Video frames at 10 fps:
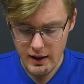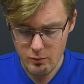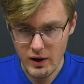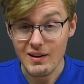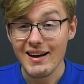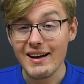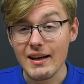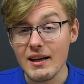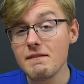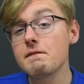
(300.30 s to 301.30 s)
And well,
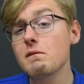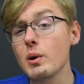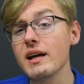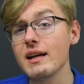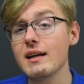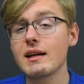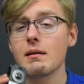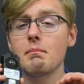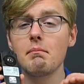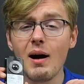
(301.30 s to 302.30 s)
if we
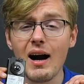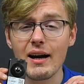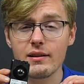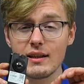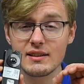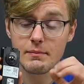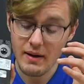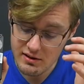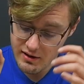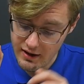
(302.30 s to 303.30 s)
combine this
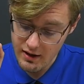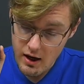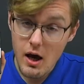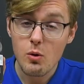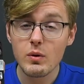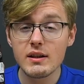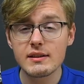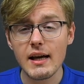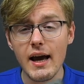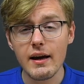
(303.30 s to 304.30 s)
capacity
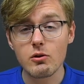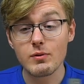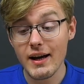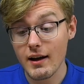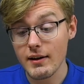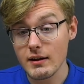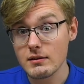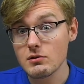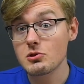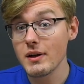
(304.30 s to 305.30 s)
with a
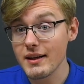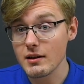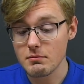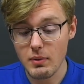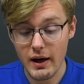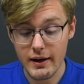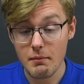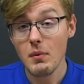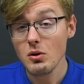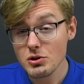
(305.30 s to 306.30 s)
recording triggered by
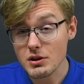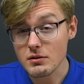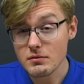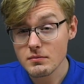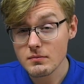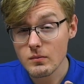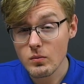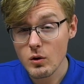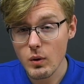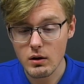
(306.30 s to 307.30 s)
emotion,
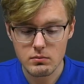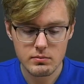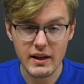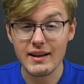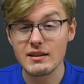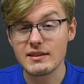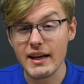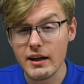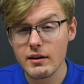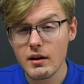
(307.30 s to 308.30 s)
well, that can
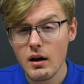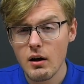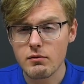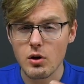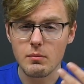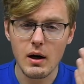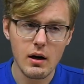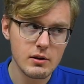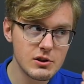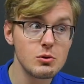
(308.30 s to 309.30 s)
take from
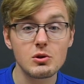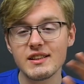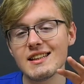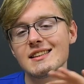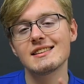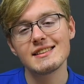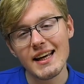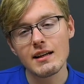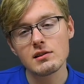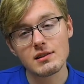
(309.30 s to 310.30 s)
2 to 10
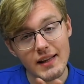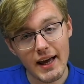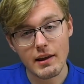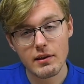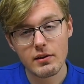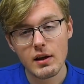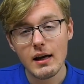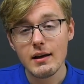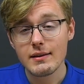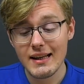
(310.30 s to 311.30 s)
seconds length,
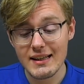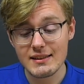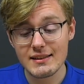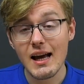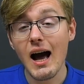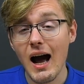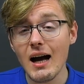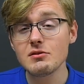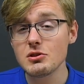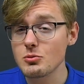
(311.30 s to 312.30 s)
this
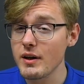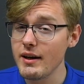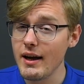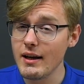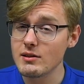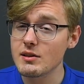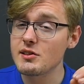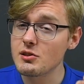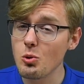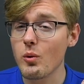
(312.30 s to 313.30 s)
128
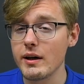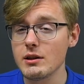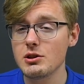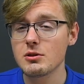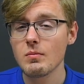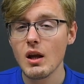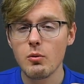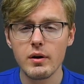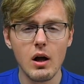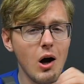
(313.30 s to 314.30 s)
storage
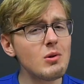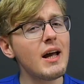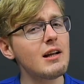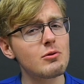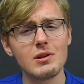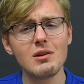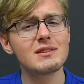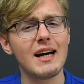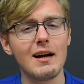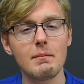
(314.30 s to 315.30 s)
will hold out for a long
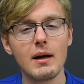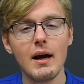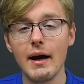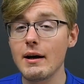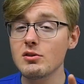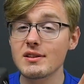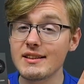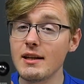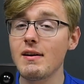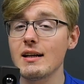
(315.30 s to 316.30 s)
time. And also the
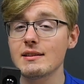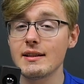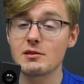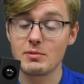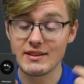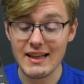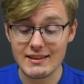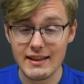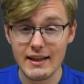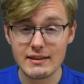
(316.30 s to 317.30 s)
device is
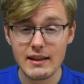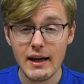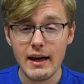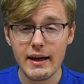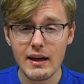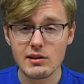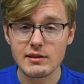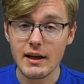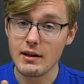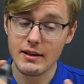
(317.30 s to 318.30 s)
protected
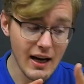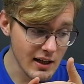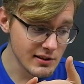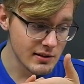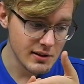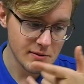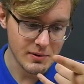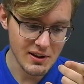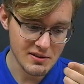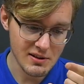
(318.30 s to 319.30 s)
against a dust, is
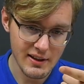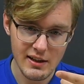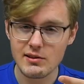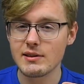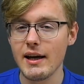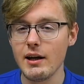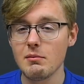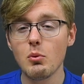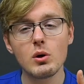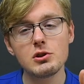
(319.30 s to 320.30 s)
protected against a
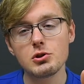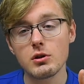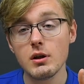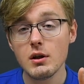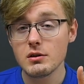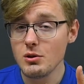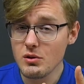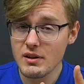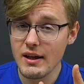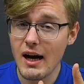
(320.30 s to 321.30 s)
moisture due
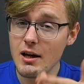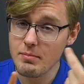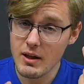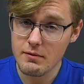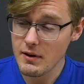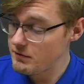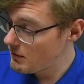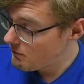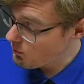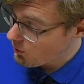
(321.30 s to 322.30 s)
to the
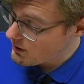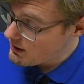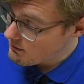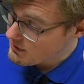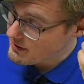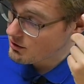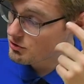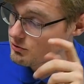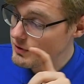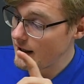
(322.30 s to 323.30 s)
IP54
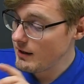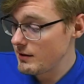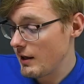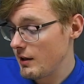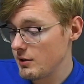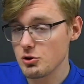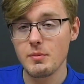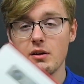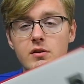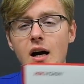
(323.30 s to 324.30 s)
protection rate. Yeah, it should
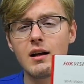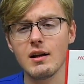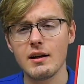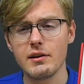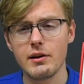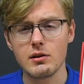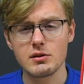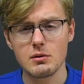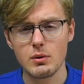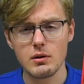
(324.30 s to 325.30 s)
be even highlighted here
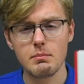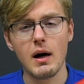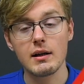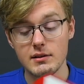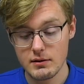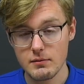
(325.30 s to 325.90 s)
somewhere in the box.